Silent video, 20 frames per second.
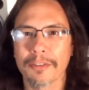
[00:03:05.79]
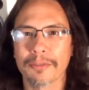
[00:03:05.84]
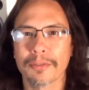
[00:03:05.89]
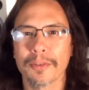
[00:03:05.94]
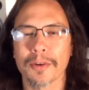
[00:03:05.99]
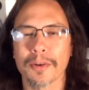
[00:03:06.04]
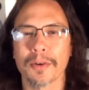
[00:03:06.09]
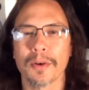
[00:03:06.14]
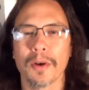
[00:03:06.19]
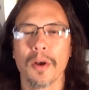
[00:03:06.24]
of
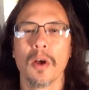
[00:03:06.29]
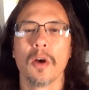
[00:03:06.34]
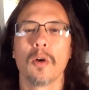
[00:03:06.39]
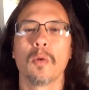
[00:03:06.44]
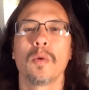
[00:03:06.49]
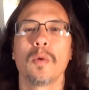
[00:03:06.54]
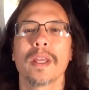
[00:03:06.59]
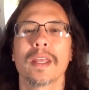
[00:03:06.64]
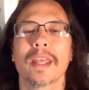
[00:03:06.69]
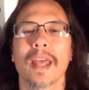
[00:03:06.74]
fruit.
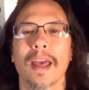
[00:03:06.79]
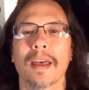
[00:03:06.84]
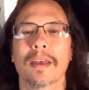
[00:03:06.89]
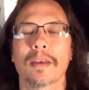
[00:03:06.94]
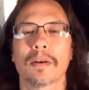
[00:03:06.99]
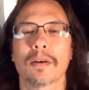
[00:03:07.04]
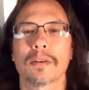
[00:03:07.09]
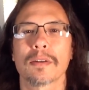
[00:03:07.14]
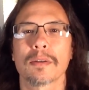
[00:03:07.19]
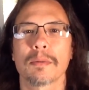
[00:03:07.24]
We can't
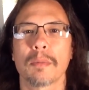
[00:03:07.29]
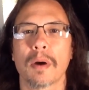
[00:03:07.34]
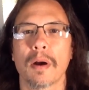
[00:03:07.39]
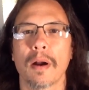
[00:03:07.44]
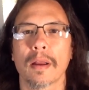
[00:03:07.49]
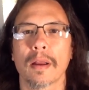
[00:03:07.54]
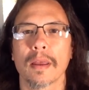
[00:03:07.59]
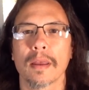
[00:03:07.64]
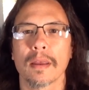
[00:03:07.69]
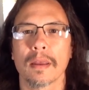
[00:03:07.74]
go to the
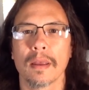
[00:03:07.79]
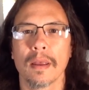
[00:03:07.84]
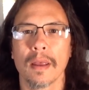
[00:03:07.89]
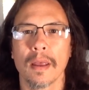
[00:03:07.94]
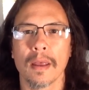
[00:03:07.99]
market